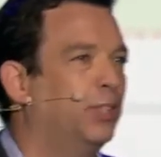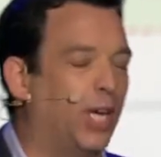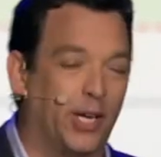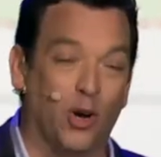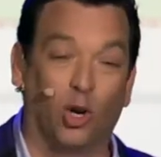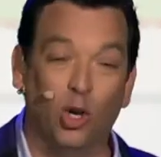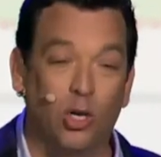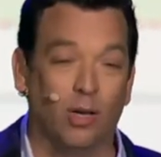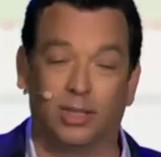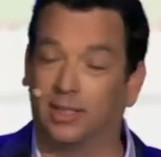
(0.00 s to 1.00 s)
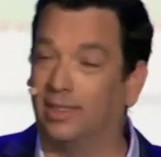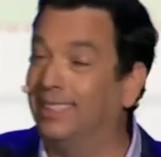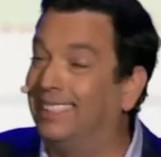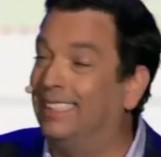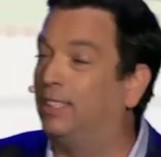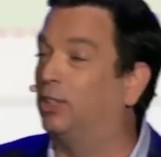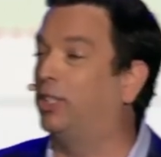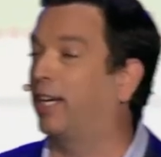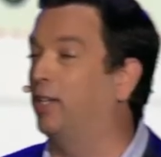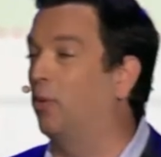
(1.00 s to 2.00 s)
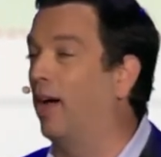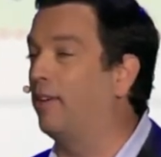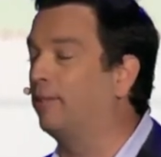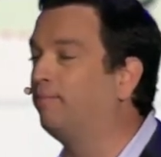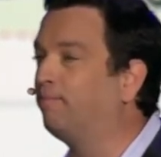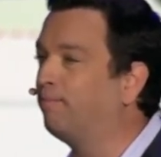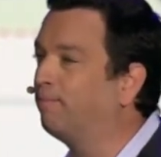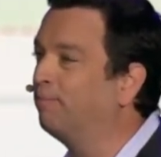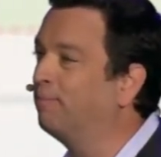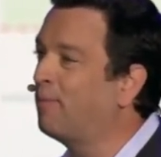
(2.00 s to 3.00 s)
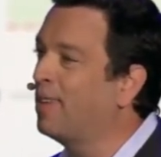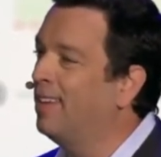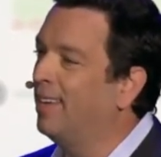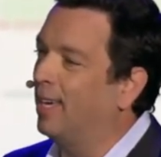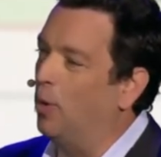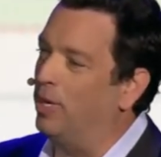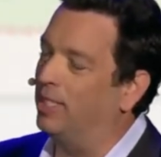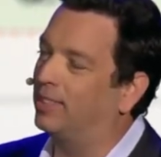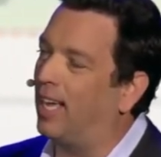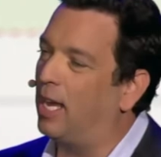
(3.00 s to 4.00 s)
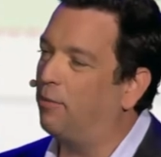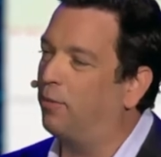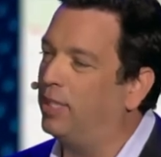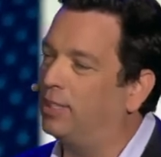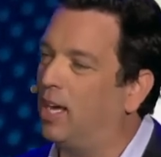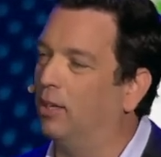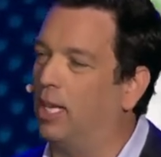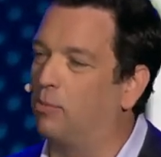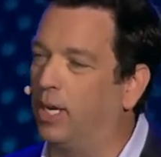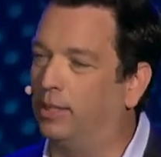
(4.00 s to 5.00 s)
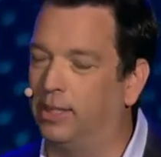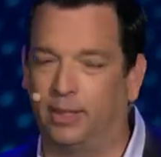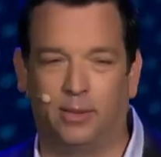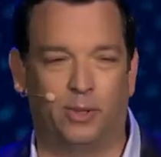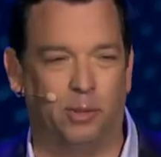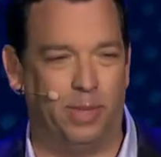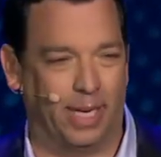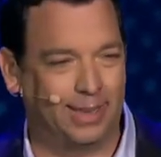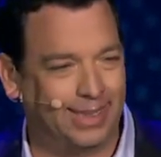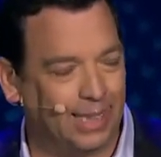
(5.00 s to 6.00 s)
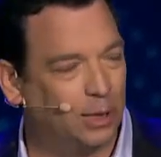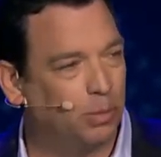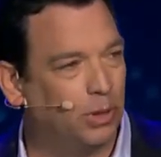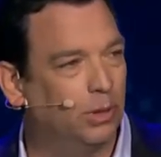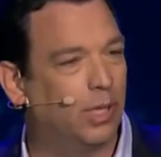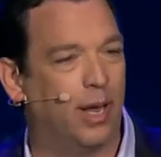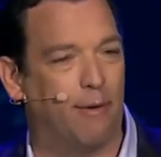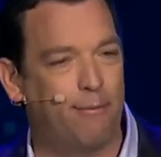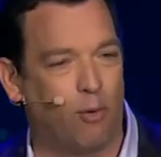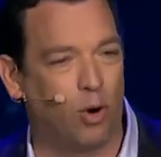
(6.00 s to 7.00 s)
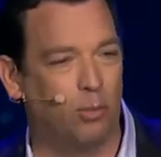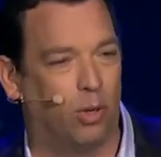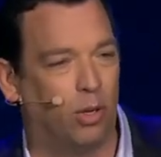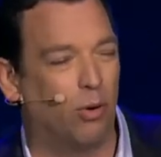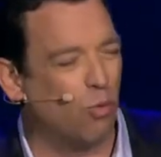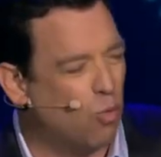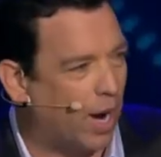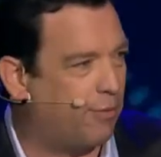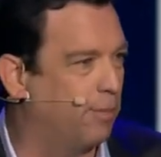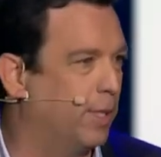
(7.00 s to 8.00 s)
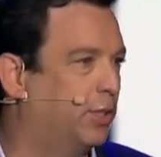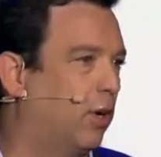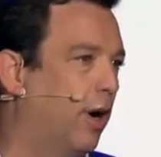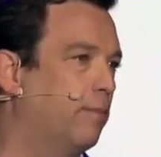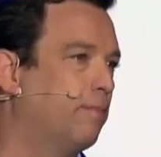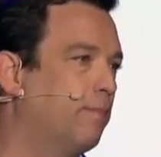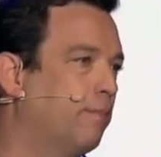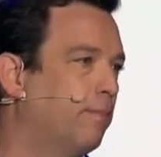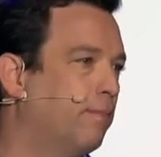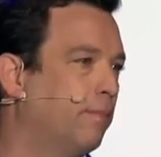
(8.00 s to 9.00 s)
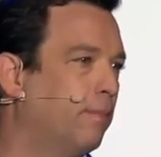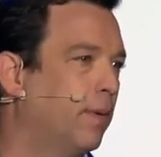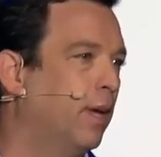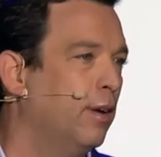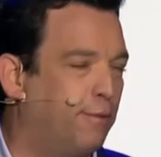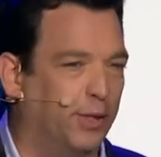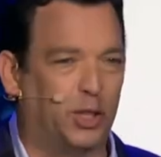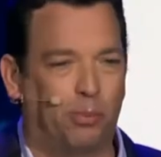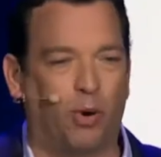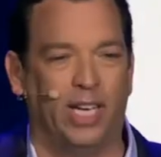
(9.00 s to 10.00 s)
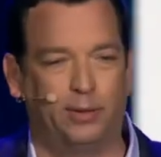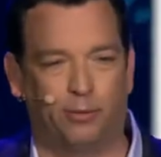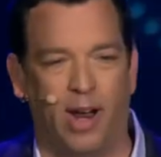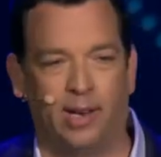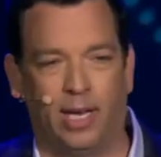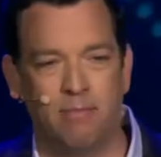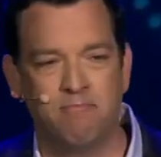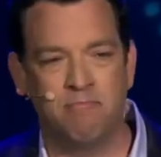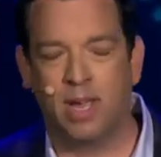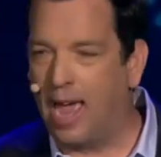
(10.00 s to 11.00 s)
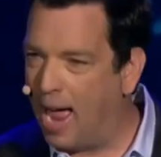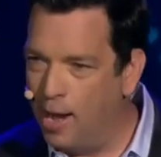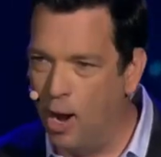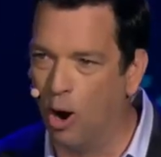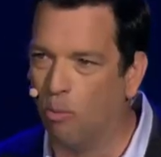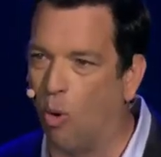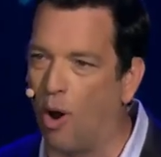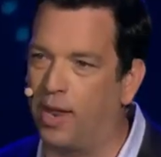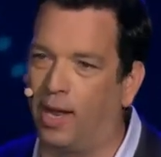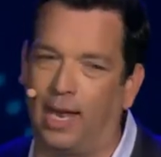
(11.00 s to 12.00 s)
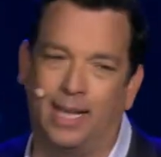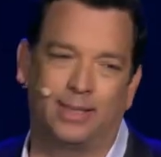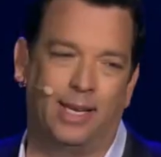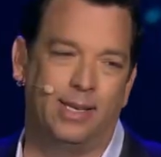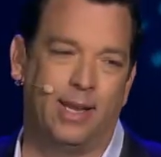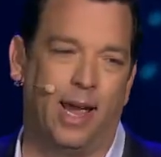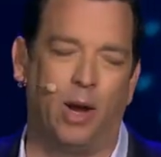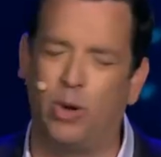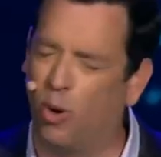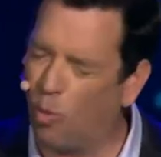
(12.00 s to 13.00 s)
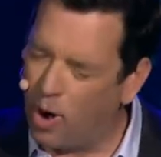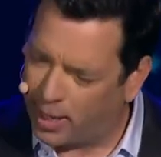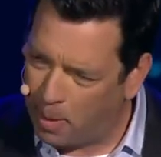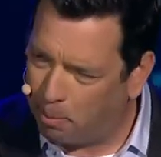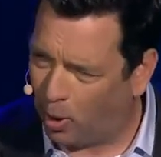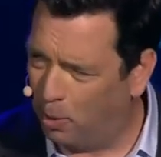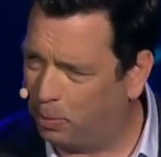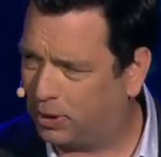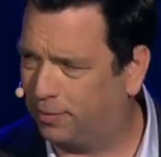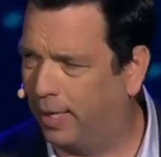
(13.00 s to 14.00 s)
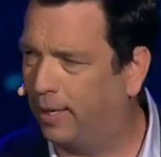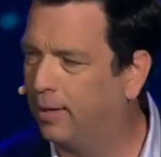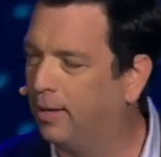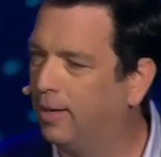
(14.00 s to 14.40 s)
Checking your glucose is as easy as checking the weather. And we designed Freestyle Libre systems to be accessible and affordable right from the start. Fisher price friendly, at no more than a latte a day, we were working purposefully